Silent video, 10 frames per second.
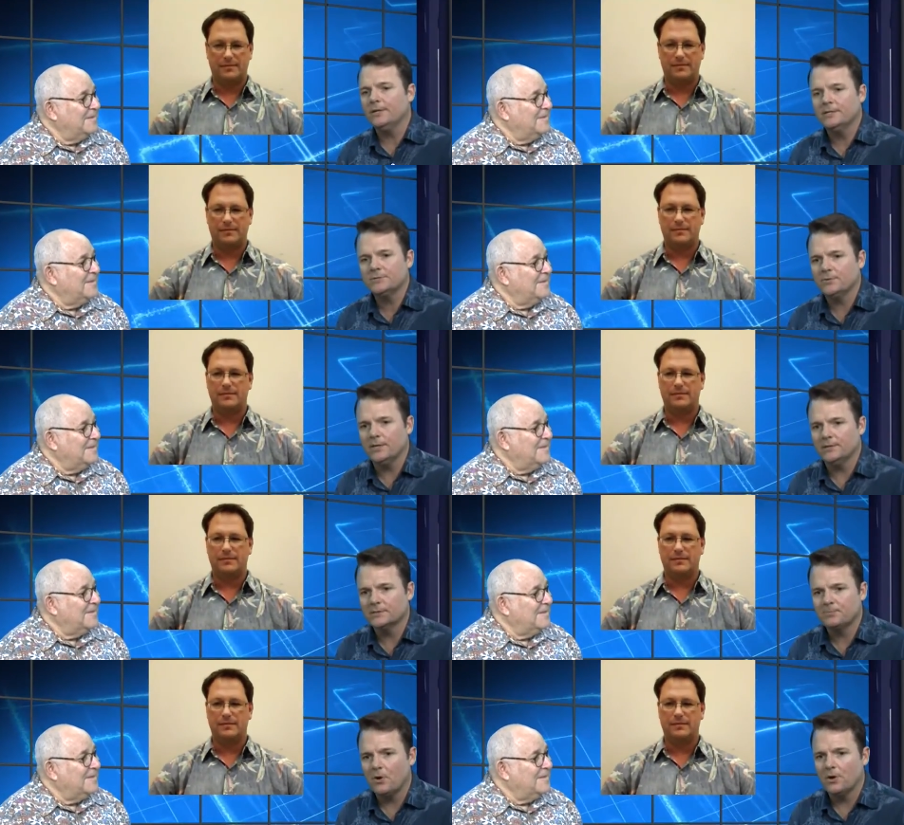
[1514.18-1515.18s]
Speaker 1: history in
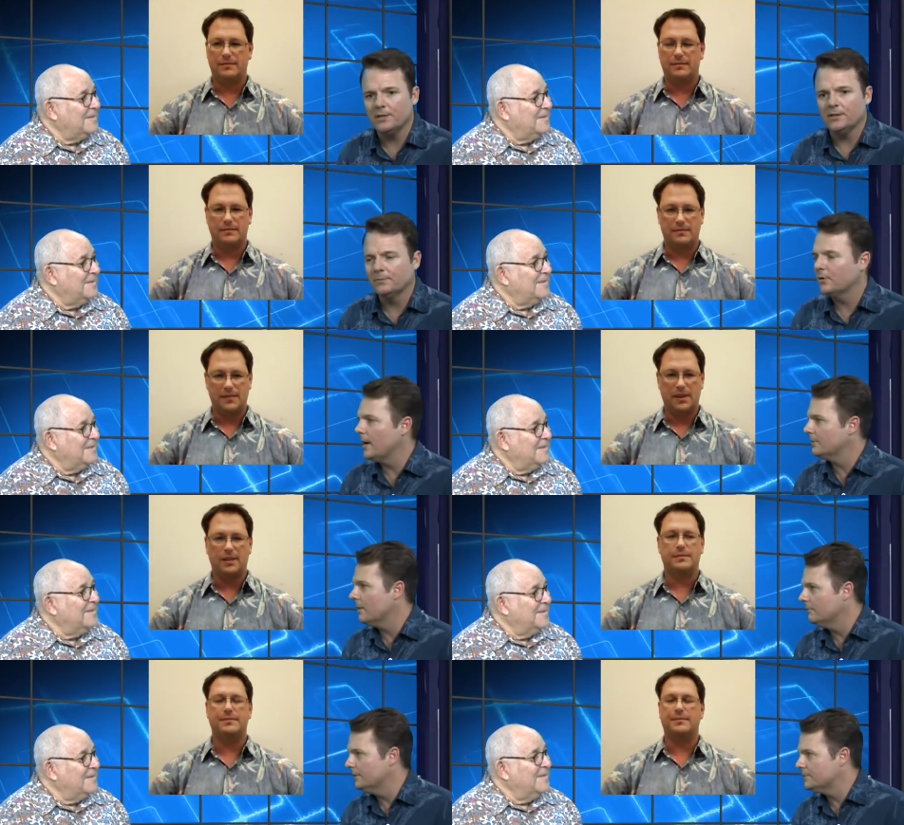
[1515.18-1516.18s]
this party, the Democratic
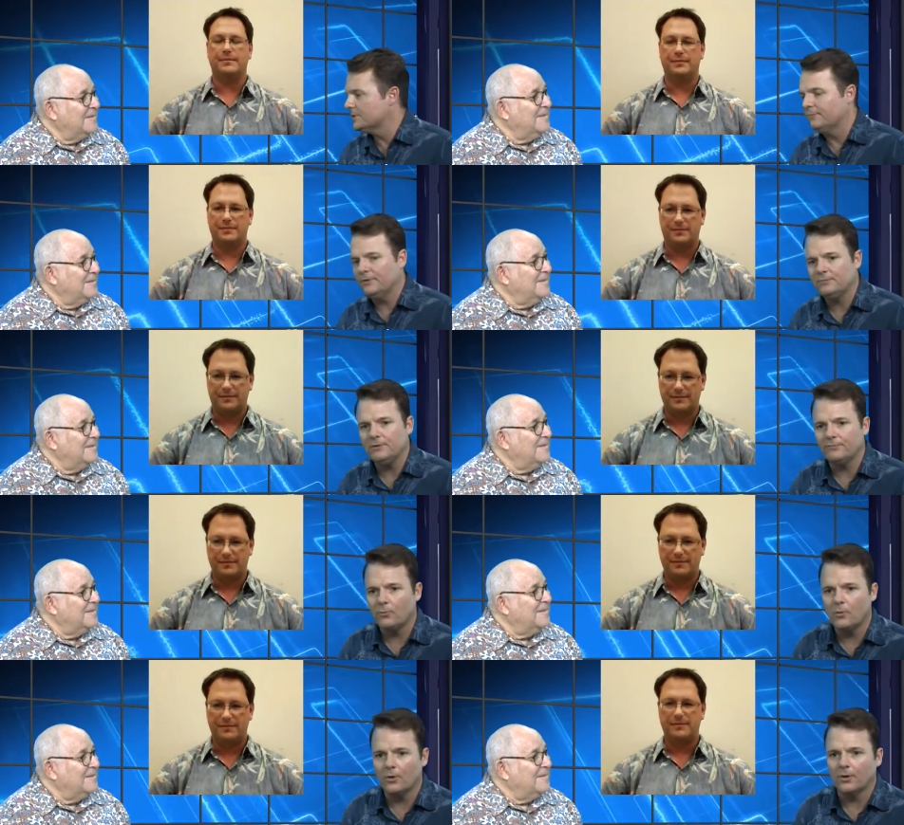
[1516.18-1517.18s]
Revolution of
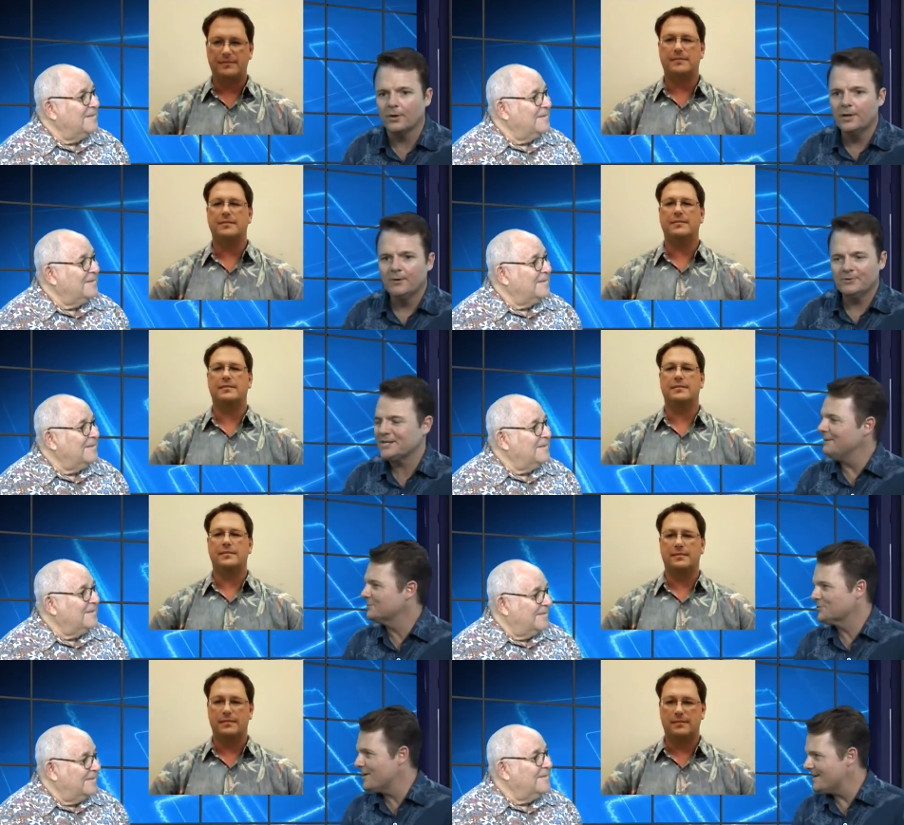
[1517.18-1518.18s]
'54, which came
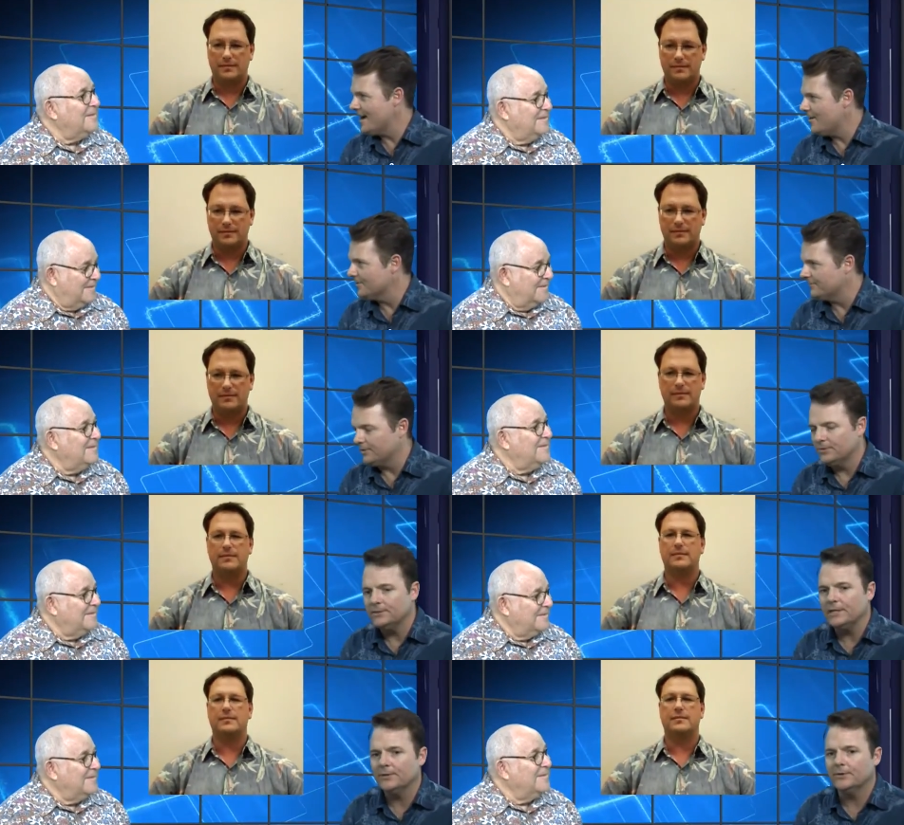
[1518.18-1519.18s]
straight out of the New
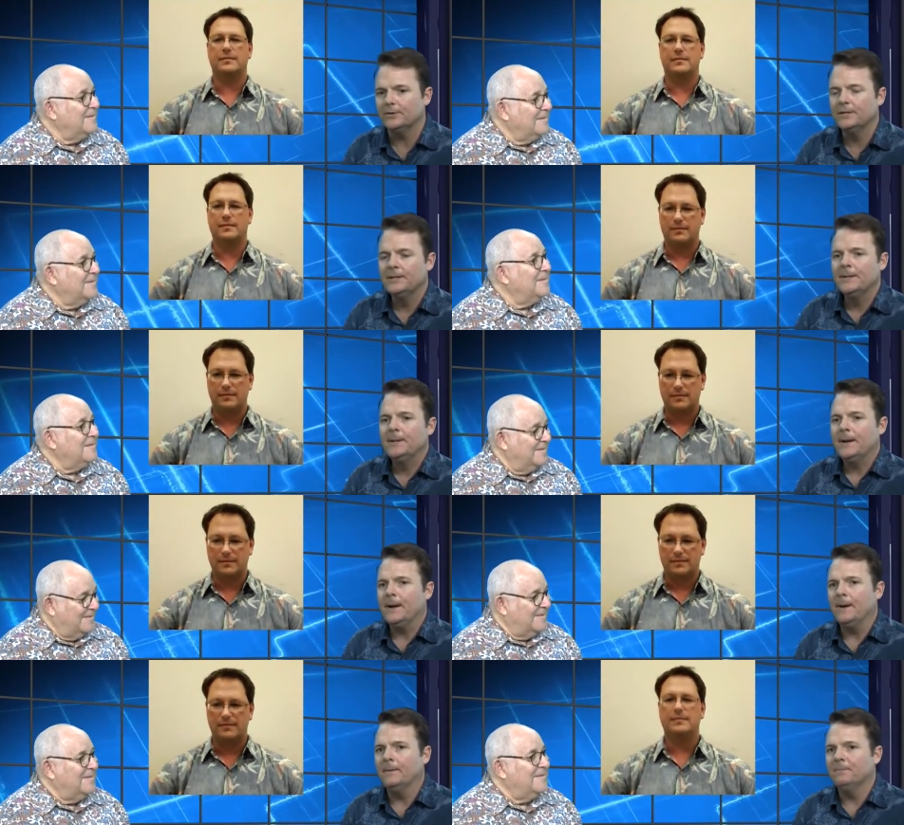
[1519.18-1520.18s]
Deal.
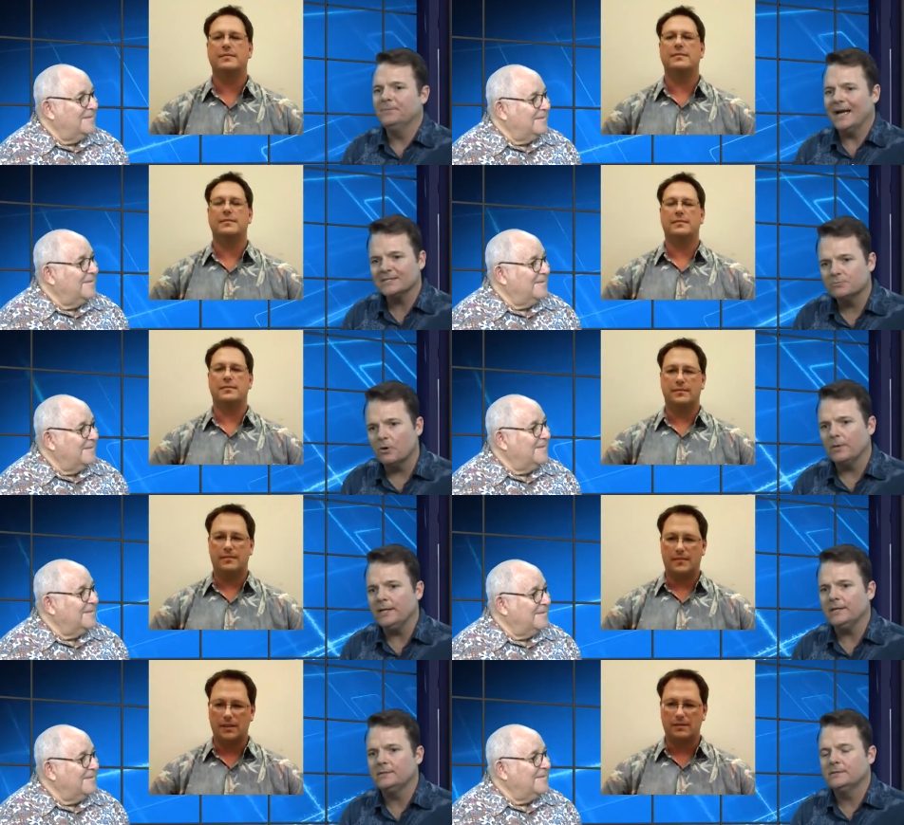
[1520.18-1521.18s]
Speaker 2: That's where we
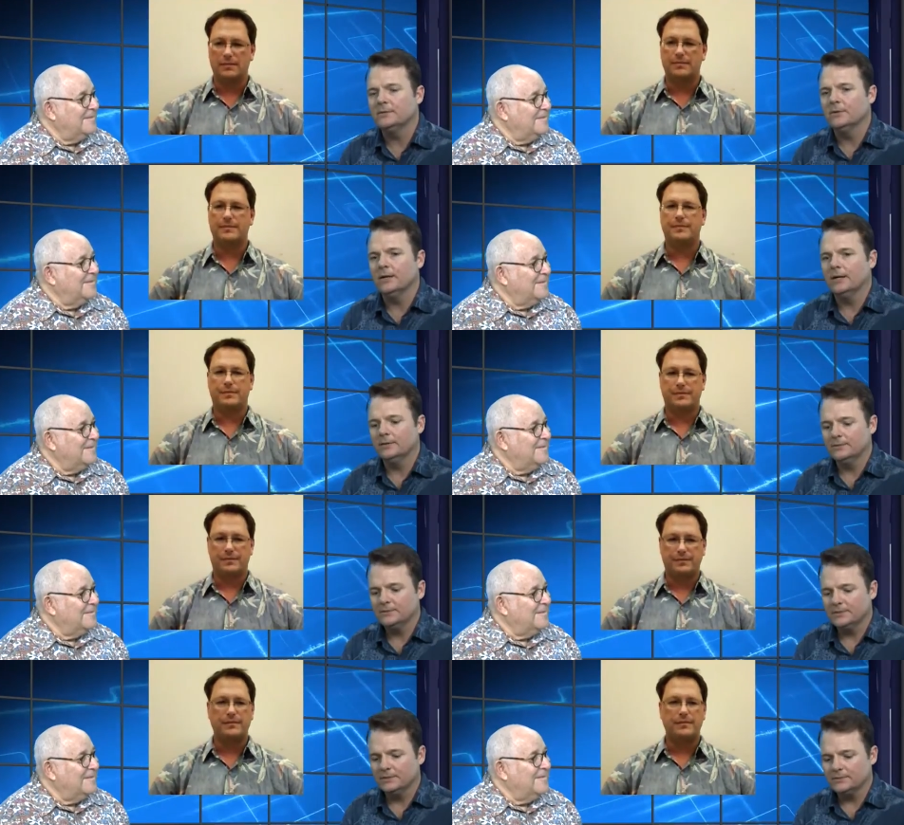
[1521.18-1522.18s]
need
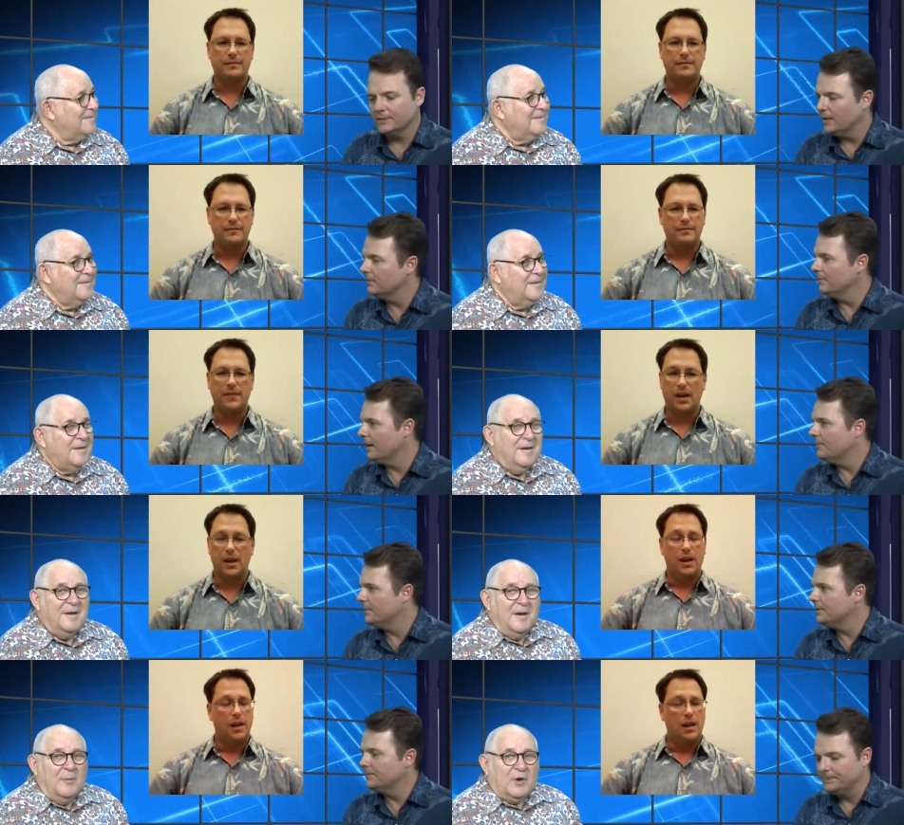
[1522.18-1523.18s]
to go, in my
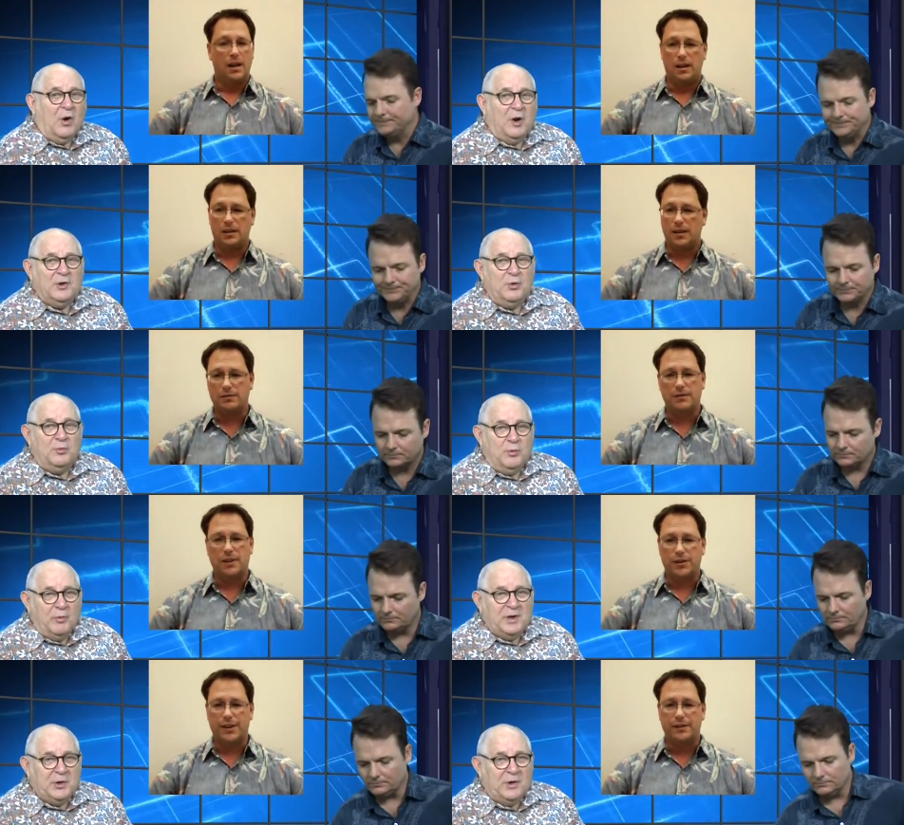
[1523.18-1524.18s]
opinion. Carl, you
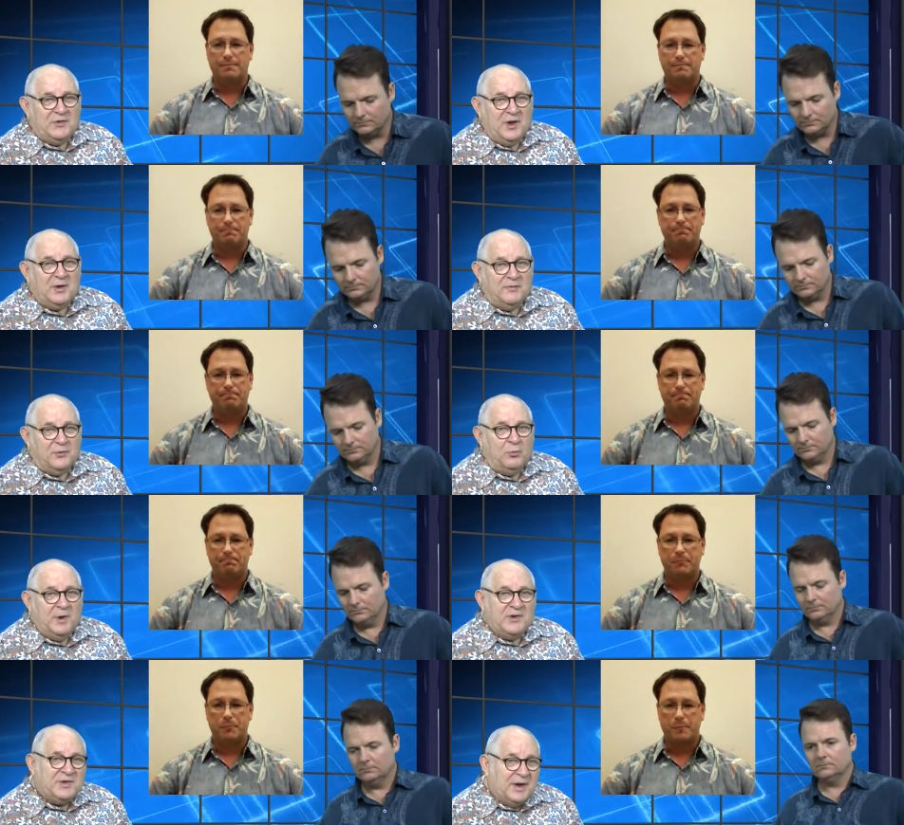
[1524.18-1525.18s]
really ought to take a few
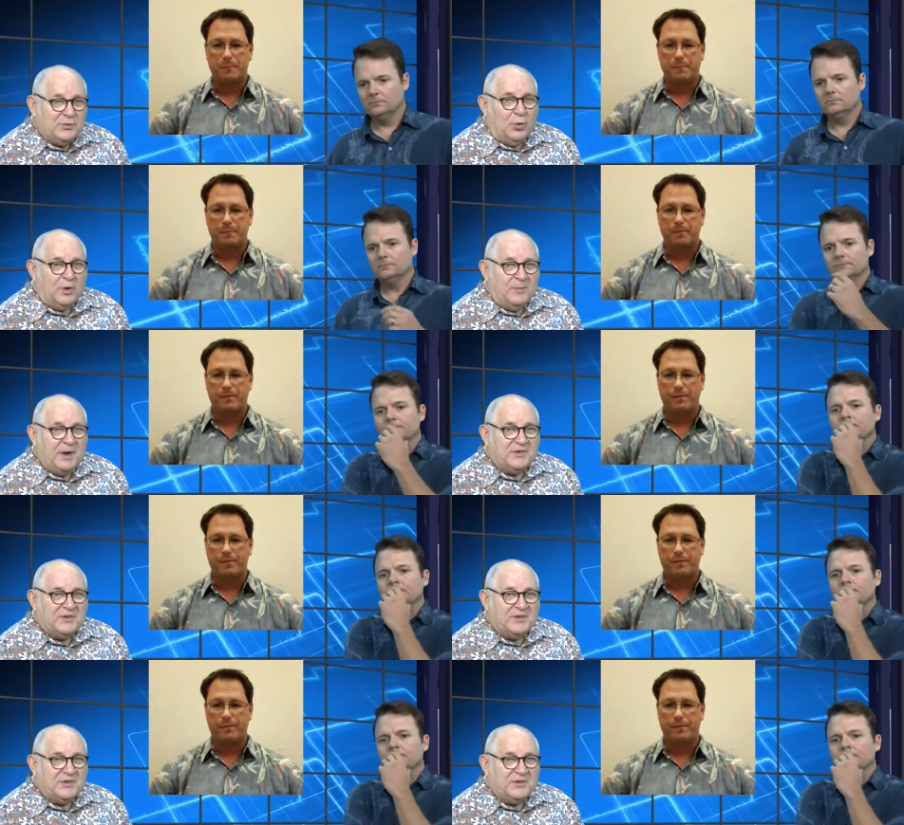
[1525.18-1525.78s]
minutes now to talk about